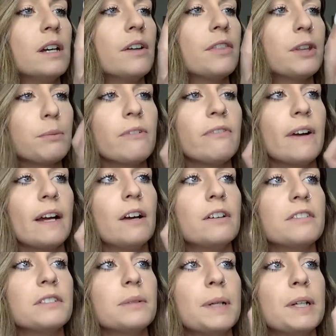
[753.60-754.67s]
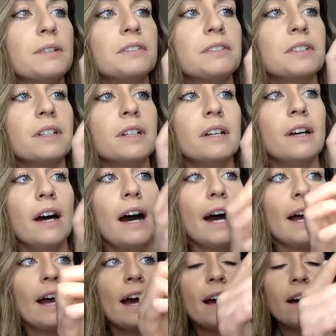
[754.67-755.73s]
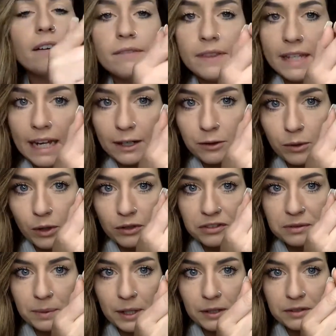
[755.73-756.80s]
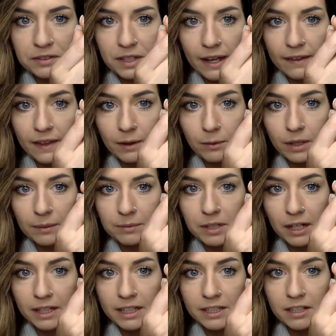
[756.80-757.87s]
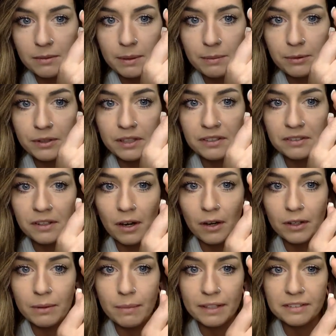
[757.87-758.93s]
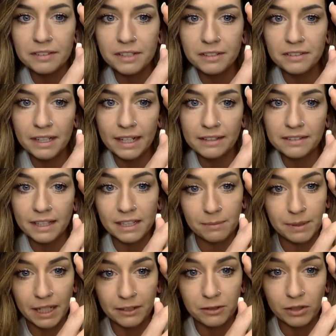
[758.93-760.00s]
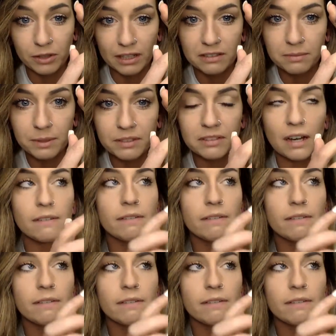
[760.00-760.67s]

thermophyte host post, I have the actual host post, and then when I'm talking to the people, this is all the messages that I send to potential customers off